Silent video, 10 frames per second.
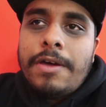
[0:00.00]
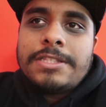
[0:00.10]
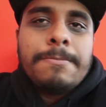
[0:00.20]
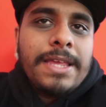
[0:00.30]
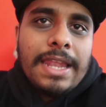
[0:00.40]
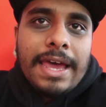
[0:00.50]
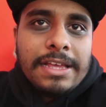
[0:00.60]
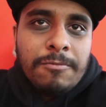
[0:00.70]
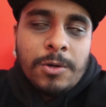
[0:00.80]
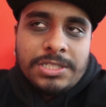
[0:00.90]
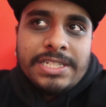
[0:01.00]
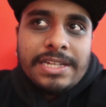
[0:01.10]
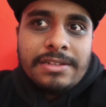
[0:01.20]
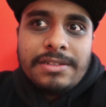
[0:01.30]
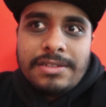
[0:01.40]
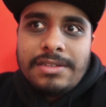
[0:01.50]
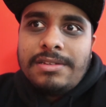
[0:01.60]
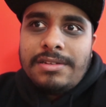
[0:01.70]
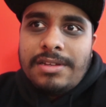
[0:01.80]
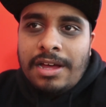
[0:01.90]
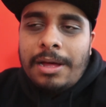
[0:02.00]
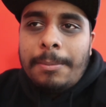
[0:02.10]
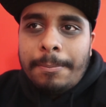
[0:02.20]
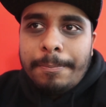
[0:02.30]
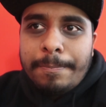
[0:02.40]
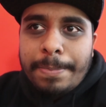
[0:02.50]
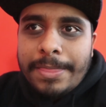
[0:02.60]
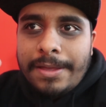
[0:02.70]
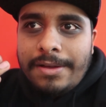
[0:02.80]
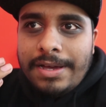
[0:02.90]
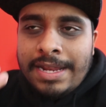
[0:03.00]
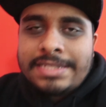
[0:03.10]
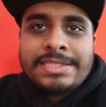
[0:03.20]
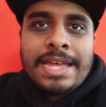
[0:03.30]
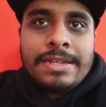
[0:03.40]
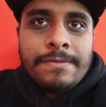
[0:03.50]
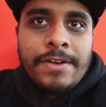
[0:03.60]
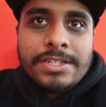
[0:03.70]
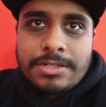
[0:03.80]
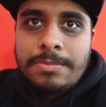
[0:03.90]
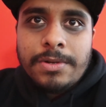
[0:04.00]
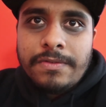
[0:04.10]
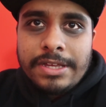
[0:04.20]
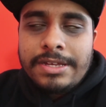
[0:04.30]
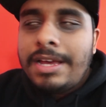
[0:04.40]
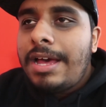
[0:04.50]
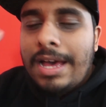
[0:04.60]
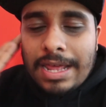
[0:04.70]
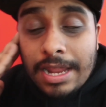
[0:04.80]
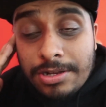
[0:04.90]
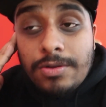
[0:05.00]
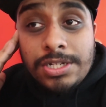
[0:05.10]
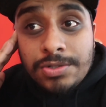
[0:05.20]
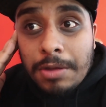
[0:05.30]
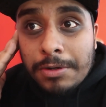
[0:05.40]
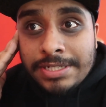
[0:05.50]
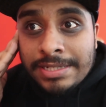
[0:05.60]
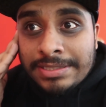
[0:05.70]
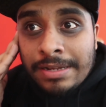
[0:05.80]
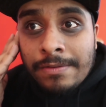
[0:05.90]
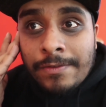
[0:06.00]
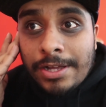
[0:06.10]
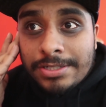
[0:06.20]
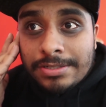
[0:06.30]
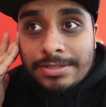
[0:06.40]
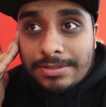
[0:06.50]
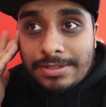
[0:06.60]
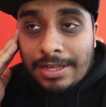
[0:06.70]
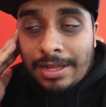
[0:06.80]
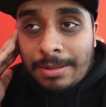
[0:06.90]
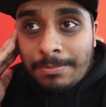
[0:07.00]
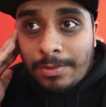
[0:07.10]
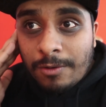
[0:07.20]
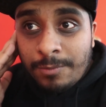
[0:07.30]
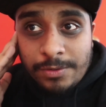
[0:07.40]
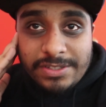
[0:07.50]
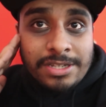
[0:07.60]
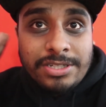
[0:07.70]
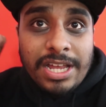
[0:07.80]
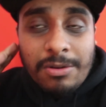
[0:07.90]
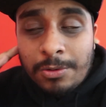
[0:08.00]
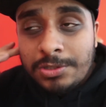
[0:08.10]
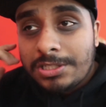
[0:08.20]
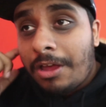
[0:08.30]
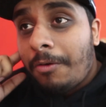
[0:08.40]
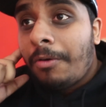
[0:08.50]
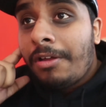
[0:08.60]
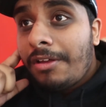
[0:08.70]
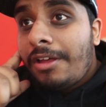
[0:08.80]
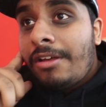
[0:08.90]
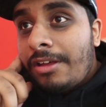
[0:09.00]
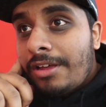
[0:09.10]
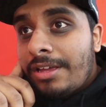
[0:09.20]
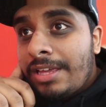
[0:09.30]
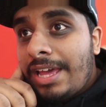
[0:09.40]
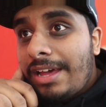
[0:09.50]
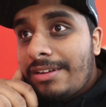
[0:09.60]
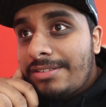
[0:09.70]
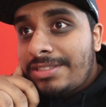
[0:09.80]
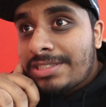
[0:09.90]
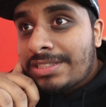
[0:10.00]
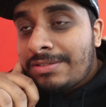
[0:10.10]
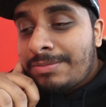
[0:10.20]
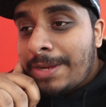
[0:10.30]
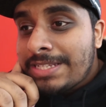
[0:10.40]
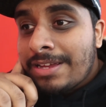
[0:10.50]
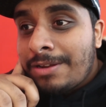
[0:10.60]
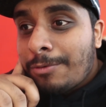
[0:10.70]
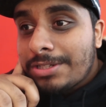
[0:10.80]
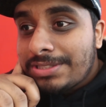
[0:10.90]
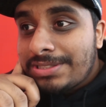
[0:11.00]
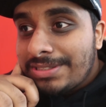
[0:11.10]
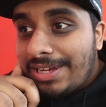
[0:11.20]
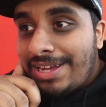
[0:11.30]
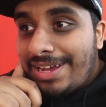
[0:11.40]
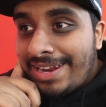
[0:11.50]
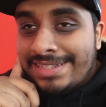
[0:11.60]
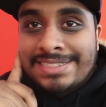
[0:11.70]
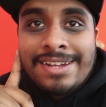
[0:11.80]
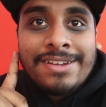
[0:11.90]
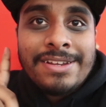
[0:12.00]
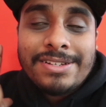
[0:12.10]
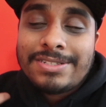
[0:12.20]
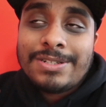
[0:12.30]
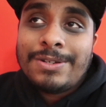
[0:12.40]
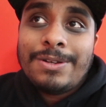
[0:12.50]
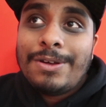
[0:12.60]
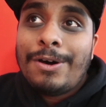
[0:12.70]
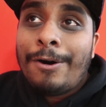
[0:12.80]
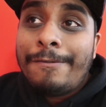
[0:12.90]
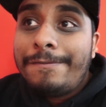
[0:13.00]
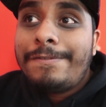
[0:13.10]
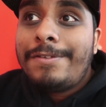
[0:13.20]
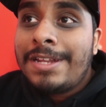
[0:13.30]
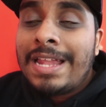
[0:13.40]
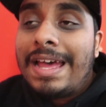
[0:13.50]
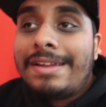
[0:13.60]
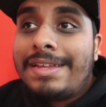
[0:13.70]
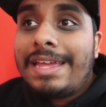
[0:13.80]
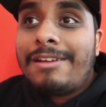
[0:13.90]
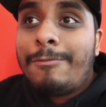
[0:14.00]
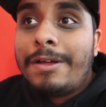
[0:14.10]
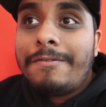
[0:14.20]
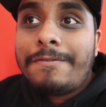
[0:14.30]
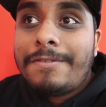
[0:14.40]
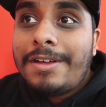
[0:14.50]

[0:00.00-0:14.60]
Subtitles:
to be like watching an extended version of the movie, and I do enjoy watching extended versions of movies in general. So yeah, just basically going to watch an extended edition of The Lion King with